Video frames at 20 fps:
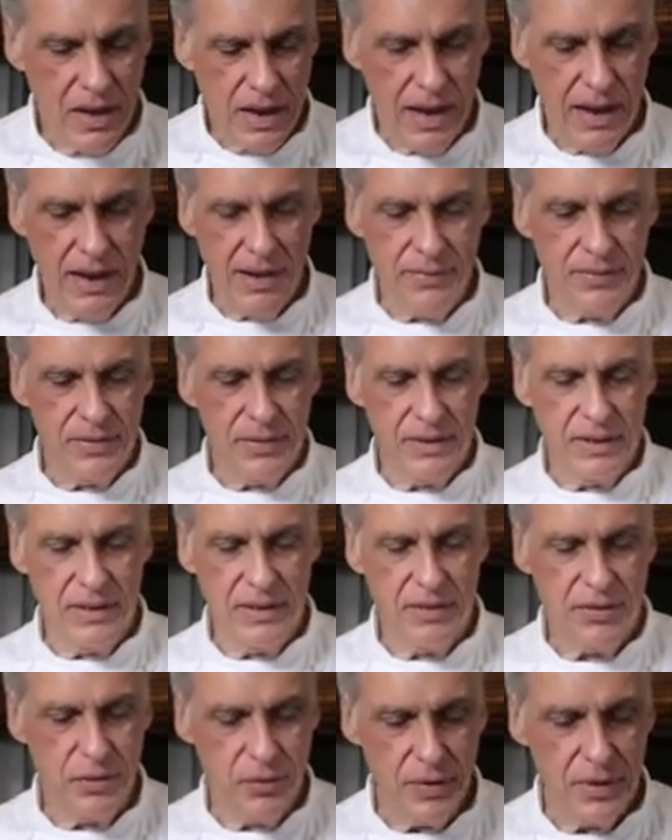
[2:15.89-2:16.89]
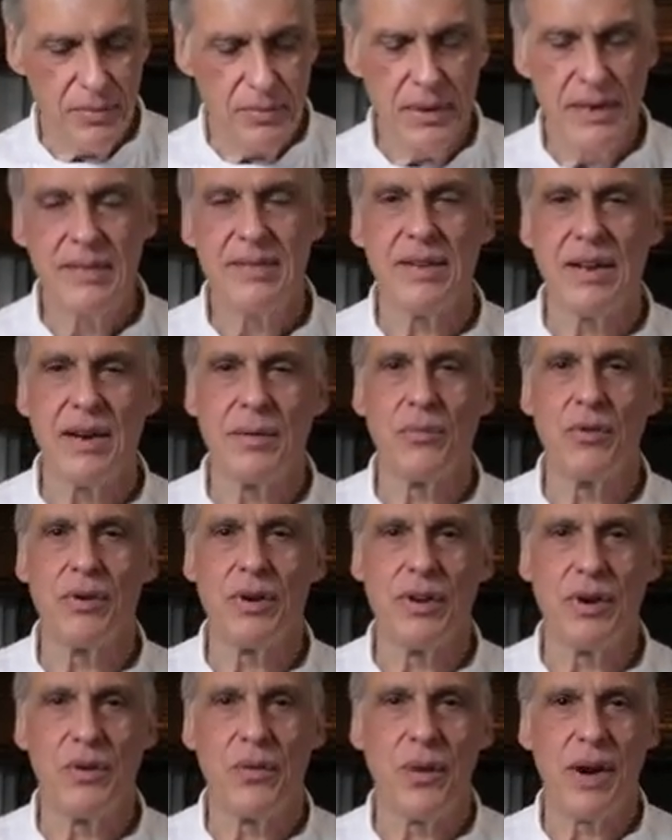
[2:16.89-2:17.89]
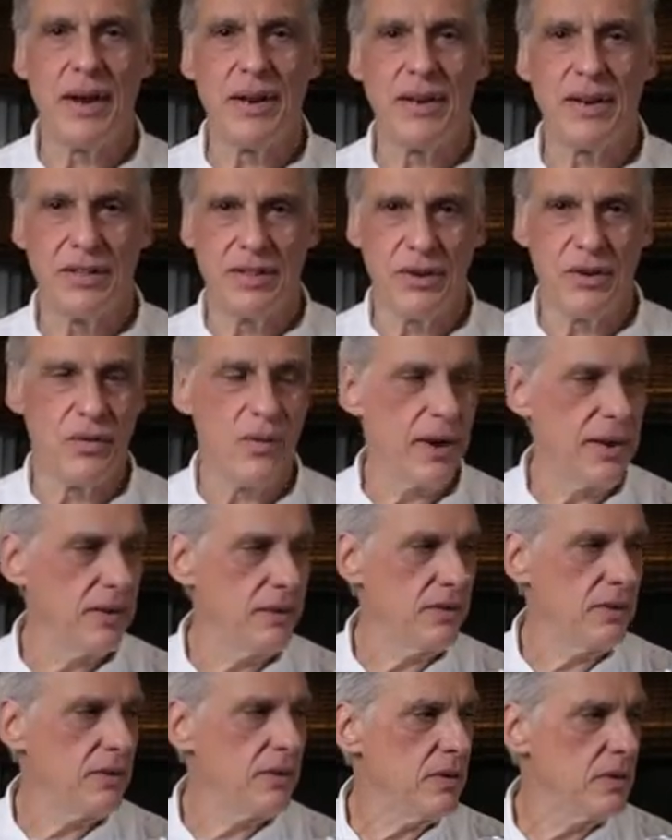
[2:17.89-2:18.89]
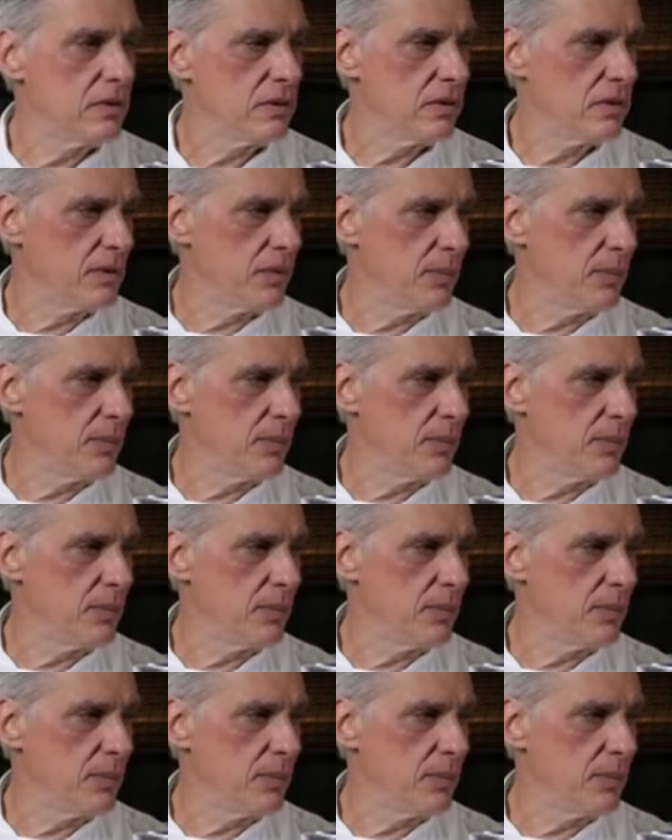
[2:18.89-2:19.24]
I have the 3 meats that I'm going to grind in the grinder.